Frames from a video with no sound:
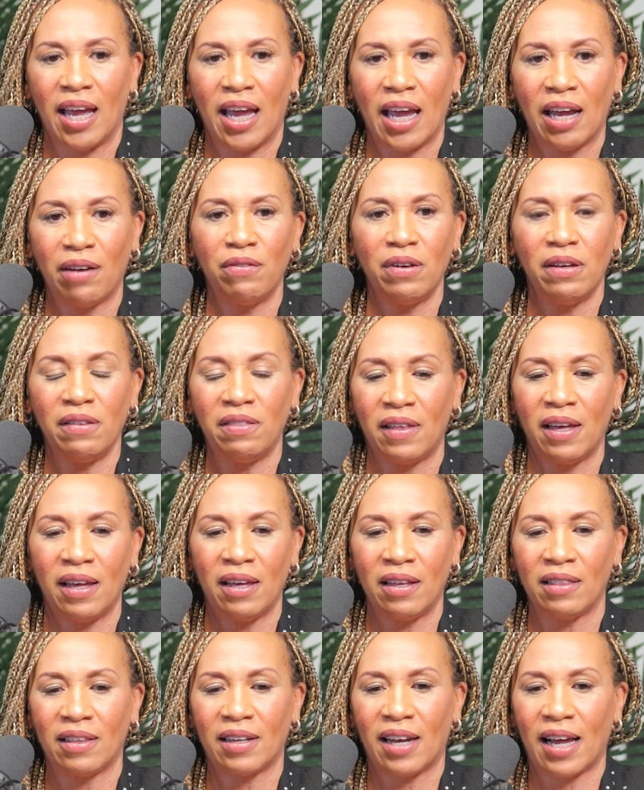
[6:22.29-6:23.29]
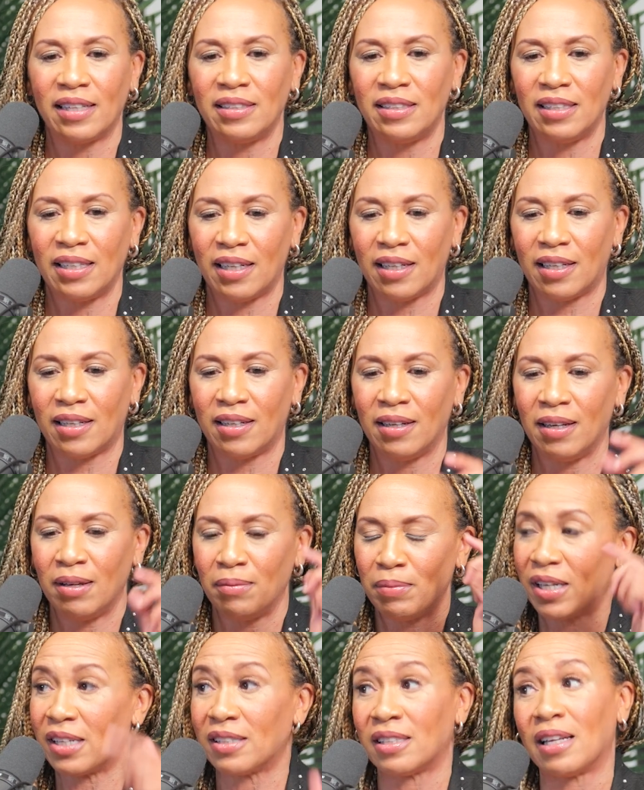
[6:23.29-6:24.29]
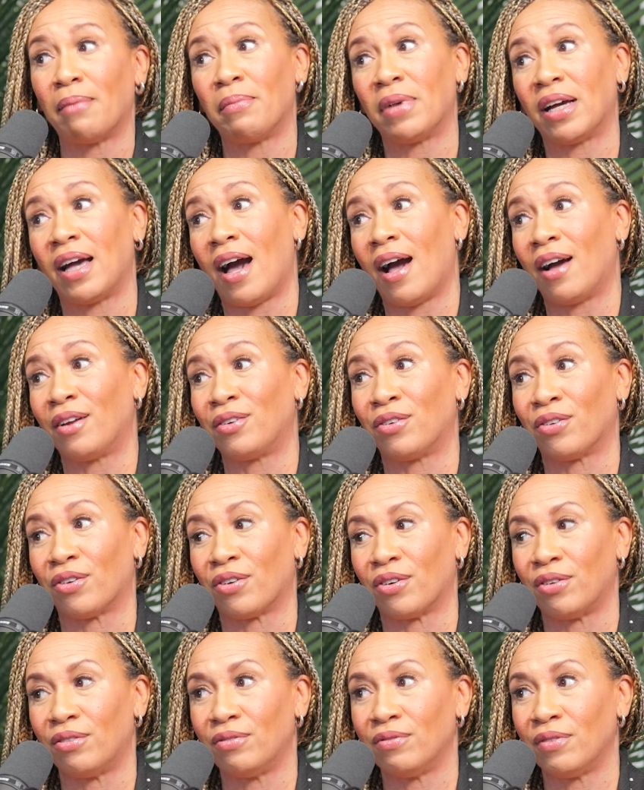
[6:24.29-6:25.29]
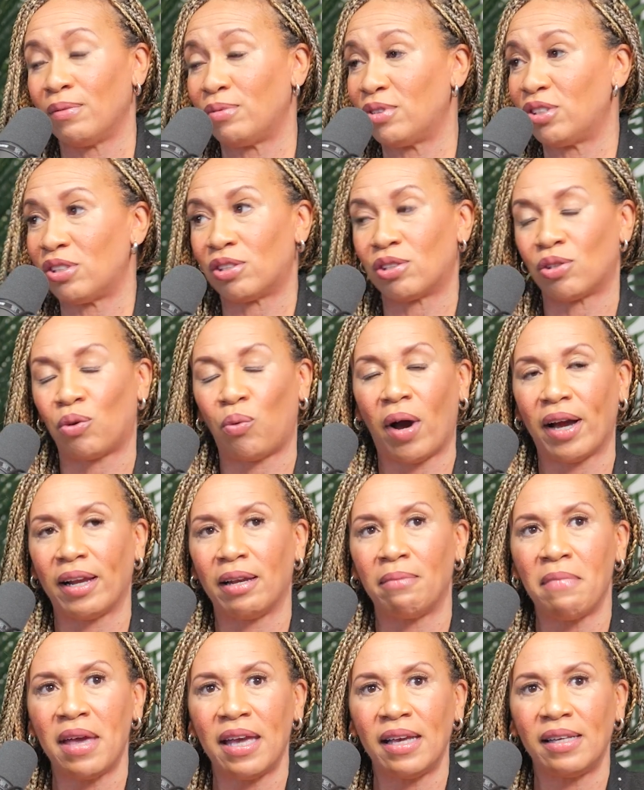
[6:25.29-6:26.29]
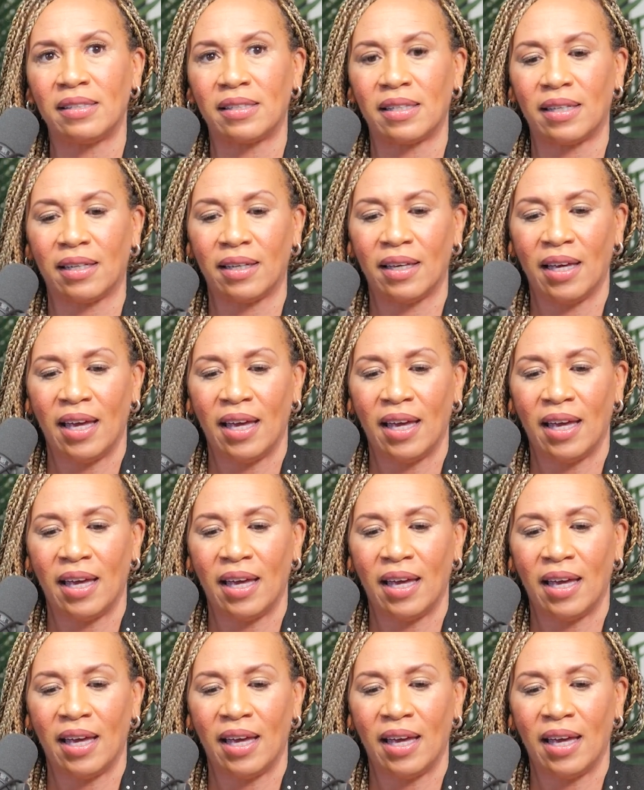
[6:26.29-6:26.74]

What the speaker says: everything that I did, because I'm a God girl, it was just quite amazing.